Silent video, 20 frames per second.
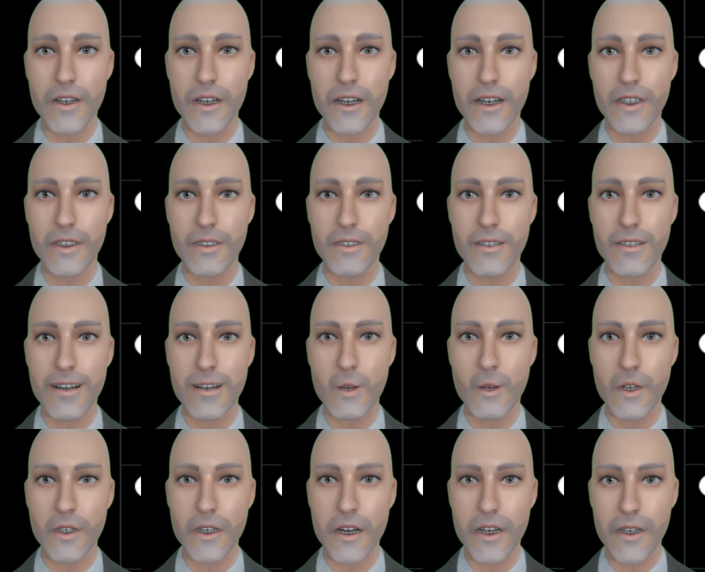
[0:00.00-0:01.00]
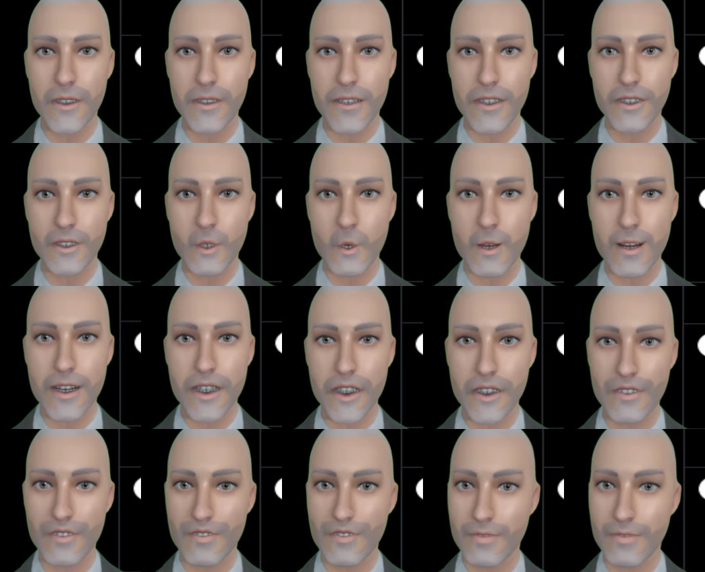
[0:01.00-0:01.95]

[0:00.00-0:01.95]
Again, day 112